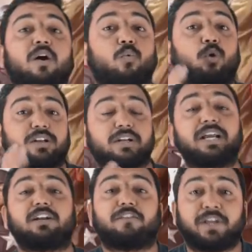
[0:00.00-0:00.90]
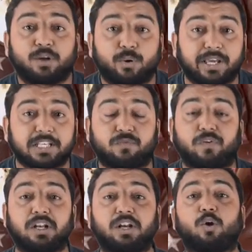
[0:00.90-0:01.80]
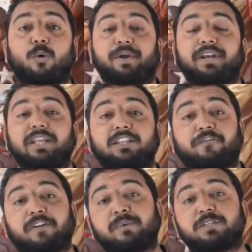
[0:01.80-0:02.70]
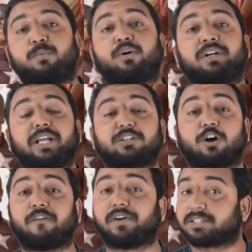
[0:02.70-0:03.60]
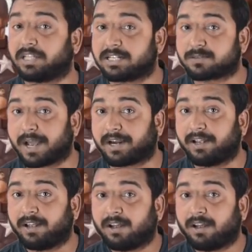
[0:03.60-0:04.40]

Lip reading: What kind of hero is Willy Loman in the famous book Death of a Salesman?